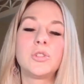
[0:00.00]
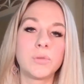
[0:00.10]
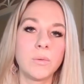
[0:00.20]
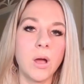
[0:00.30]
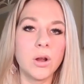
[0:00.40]

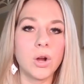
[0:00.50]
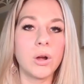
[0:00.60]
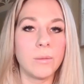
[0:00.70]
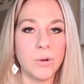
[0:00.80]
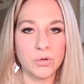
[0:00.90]
true hunger
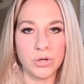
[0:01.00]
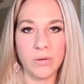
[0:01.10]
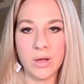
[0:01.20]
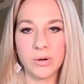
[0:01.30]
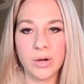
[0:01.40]
and emotional
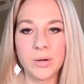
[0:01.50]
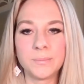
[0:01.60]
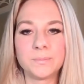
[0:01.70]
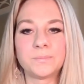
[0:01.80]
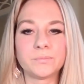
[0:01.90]
hunger.
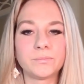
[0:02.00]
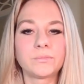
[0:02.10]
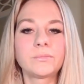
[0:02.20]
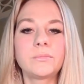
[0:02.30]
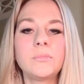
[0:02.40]

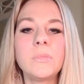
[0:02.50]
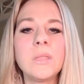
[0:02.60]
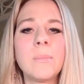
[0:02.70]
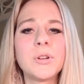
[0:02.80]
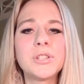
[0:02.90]

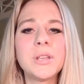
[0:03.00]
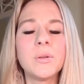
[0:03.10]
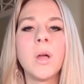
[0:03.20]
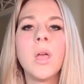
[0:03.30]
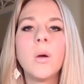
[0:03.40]
Number
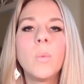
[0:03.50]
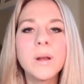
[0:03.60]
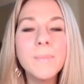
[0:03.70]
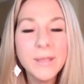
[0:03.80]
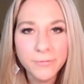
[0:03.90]
two, what am I